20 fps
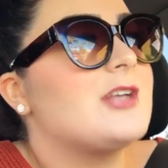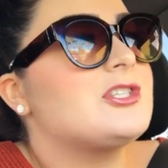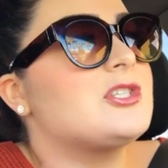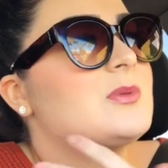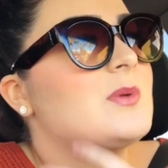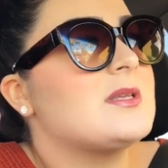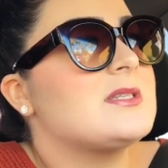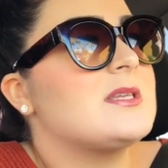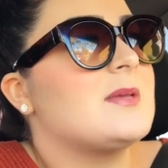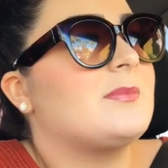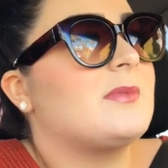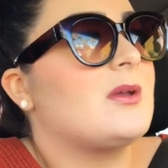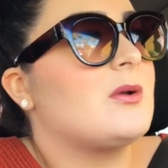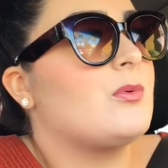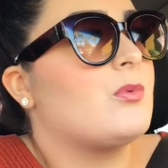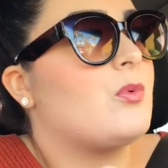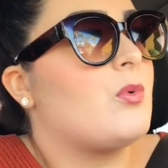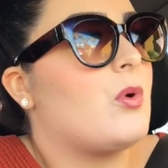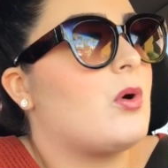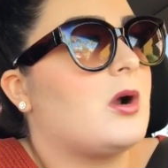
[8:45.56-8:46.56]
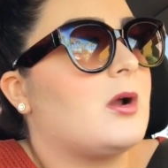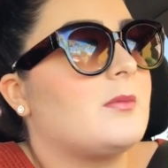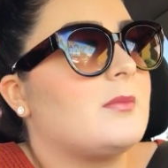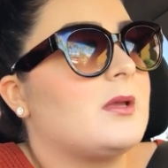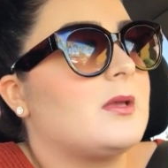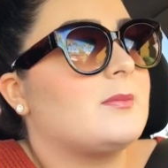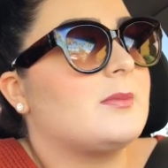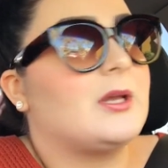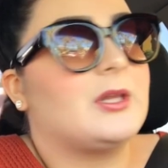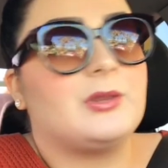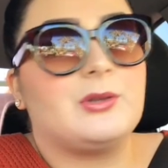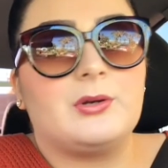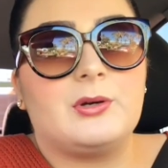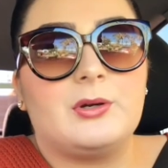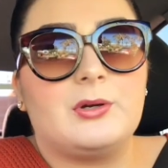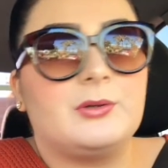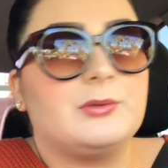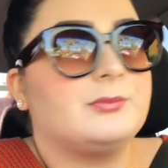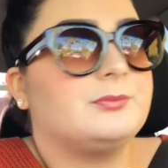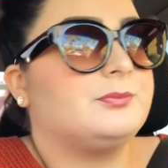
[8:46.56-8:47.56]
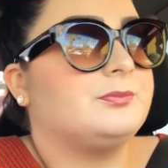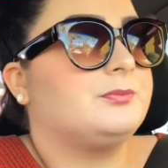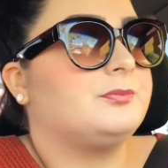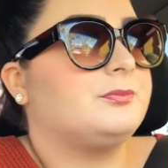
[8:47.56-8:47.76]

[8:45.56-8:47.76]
I just want something warm in my throat